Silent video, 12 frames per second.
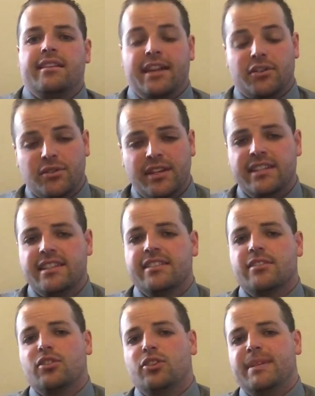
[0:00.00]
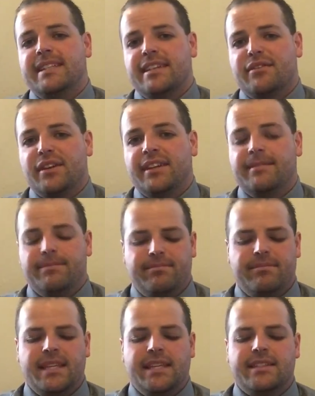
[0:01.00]
Now, treatises are a little bit different.
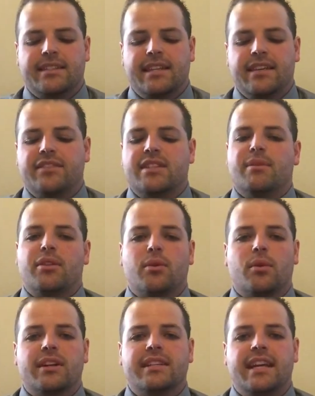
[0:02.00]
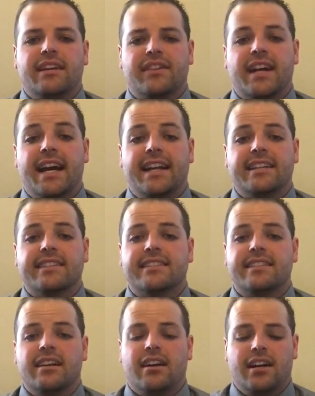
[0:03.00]
These give some authoritative
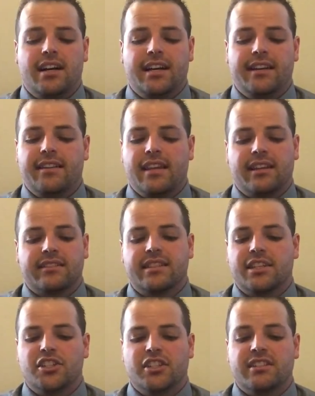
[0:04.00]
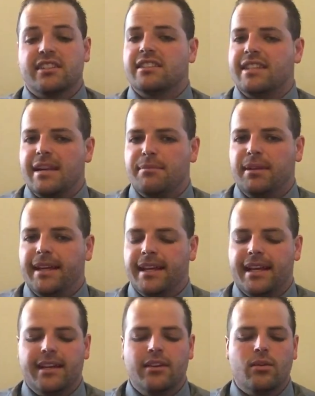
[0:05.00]
guidance on things such as estate
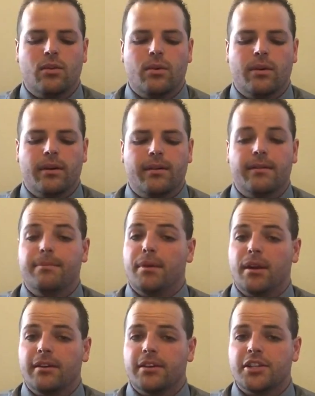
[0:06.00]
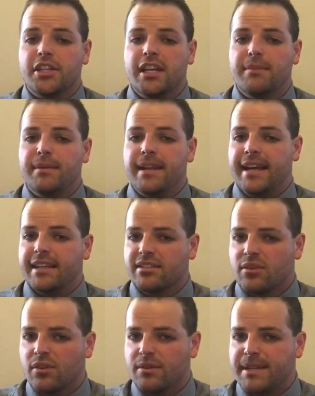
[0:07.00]
planning or partnership and
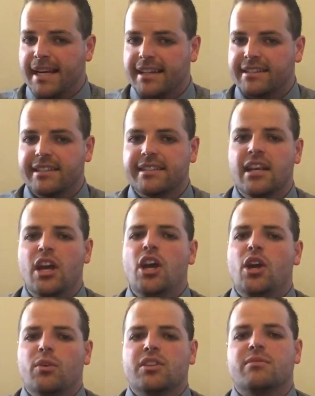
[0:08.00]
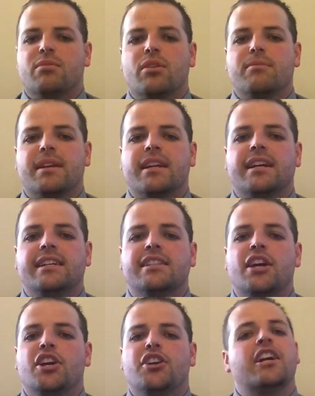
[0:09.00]
S-corp taxes, which is important because
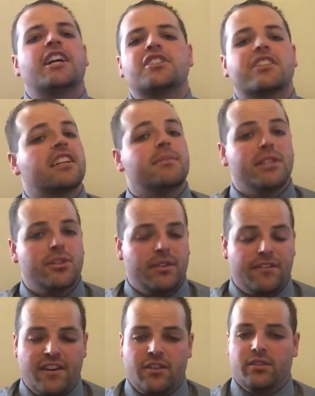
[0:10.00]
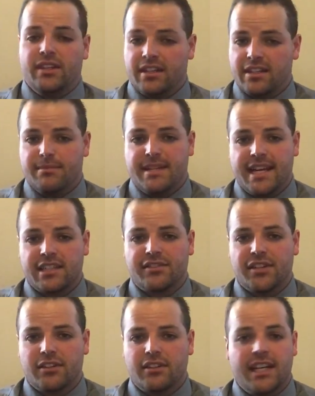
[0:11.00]
you're not just going to be doing federal income tax for
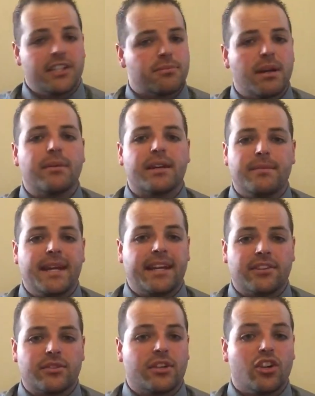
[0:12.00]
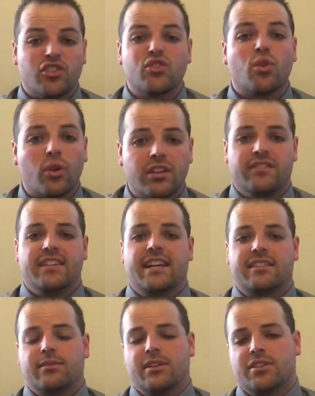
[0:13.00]
your clients. You're probably going to be answering all sorts of
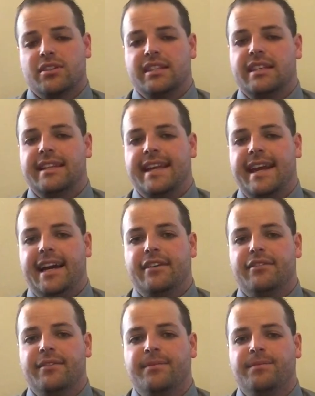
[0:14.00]
tax questions that they have.